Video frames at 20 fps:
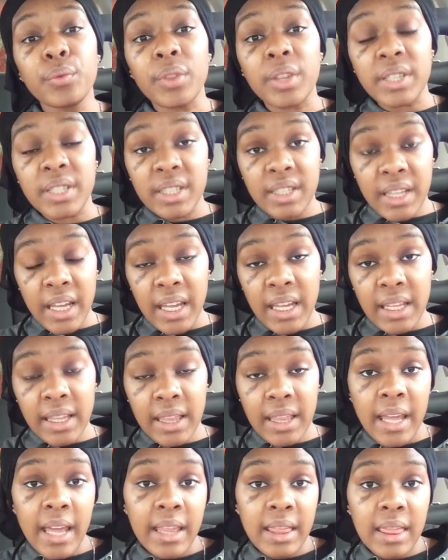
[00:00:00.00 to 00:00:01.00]
the state
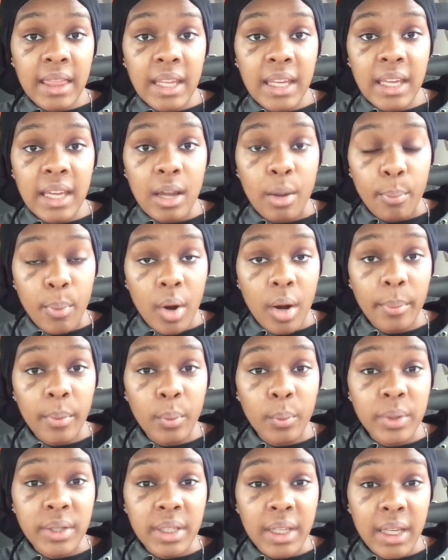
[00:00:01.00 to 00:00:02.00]
that the
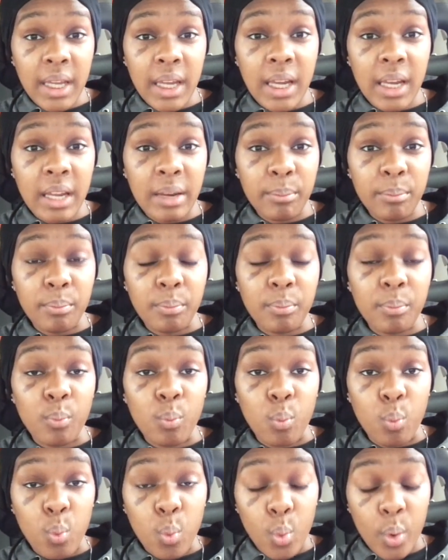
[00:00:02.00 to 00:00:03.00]
apartment was in
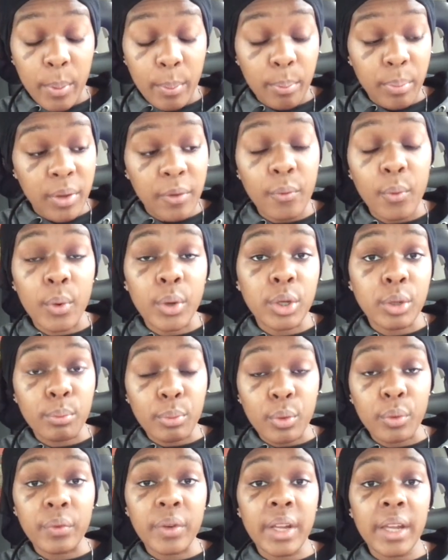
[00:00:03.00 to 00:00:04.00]
before you
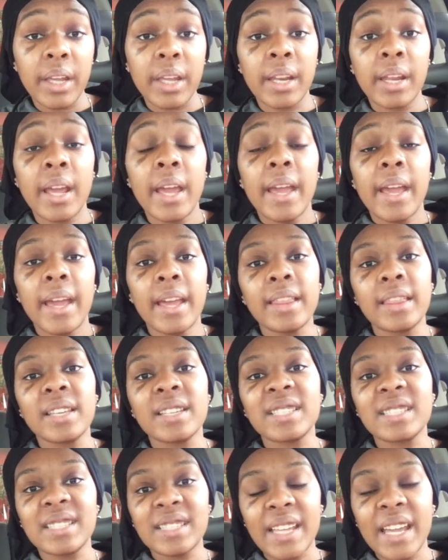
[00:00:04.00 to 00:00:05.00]
moved in and the
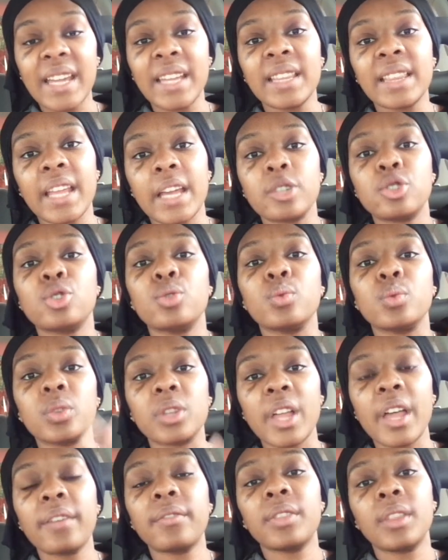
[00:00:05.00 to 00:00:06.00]
state that you
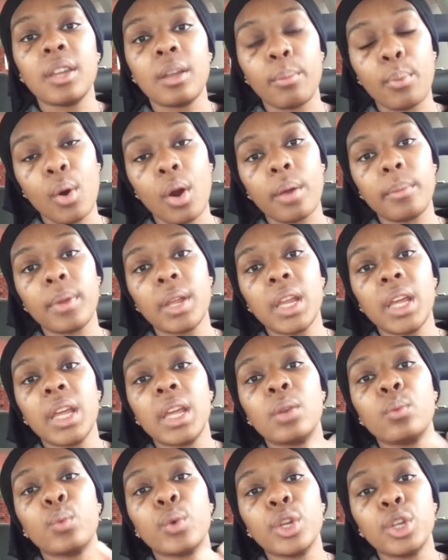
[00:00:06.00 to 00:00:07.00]
left the apartment
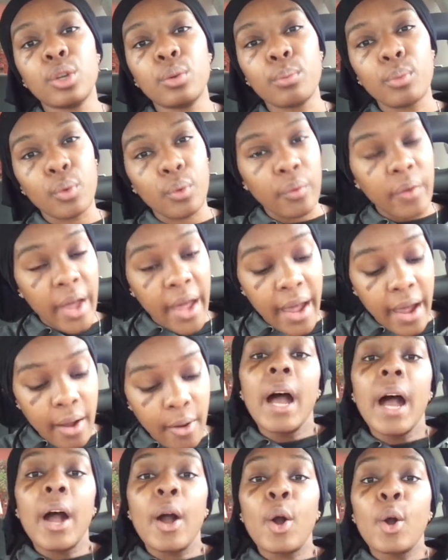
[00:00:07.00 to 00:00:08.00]
in when you move
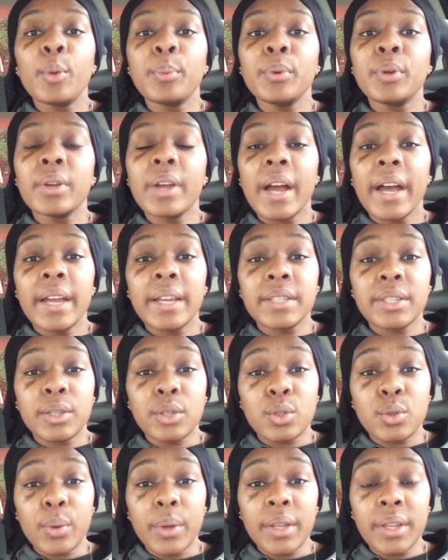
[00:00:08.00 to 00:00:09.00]
out. I hope you guys
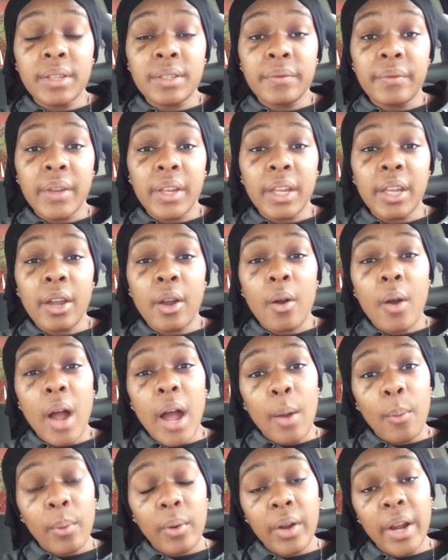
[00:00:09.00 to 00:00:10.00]
enjoy this video.
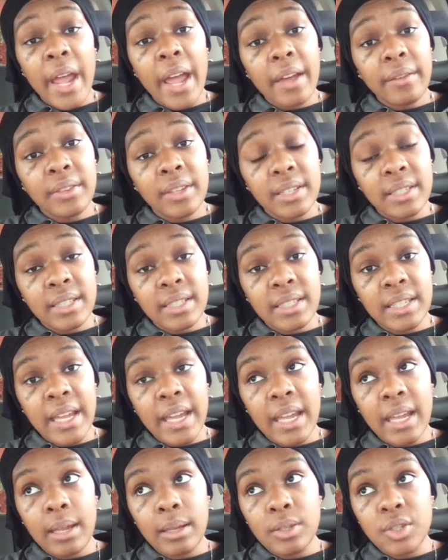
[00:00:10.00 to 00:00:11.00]
I would have to
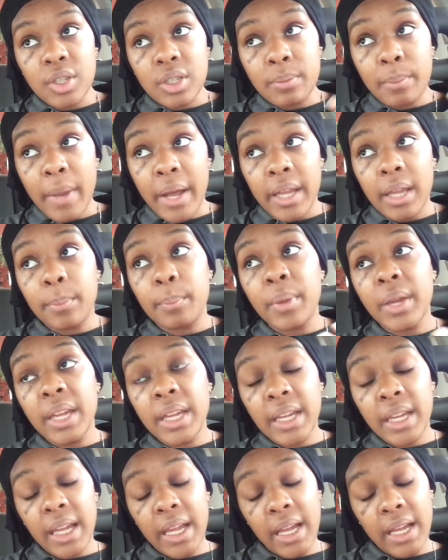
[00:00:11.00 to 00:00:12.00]
say just my
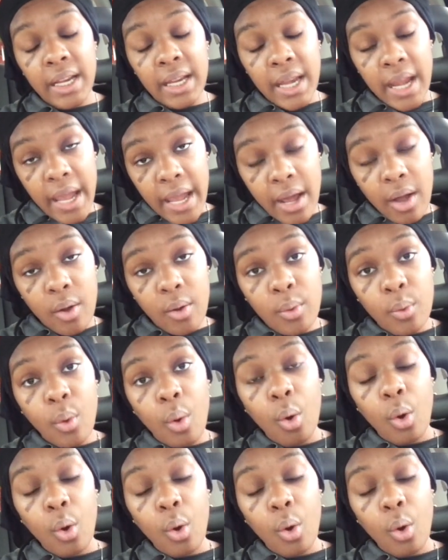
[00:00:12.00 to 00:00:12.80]
opinion now,